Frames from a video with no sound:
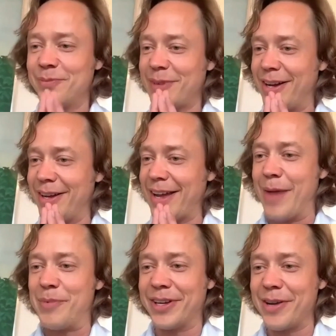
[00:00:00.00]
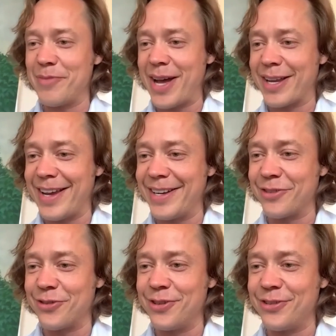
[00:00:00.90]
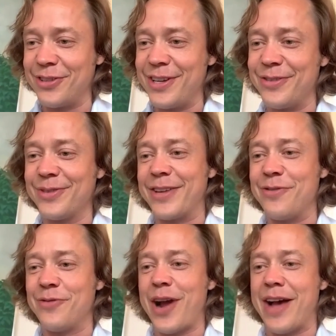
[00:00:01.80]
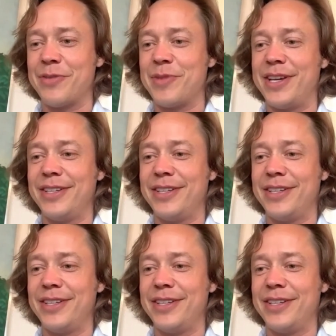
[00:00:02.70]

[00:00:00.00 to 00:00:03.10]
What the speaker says: happy to come back again. It's good to see you. Thank you for having me.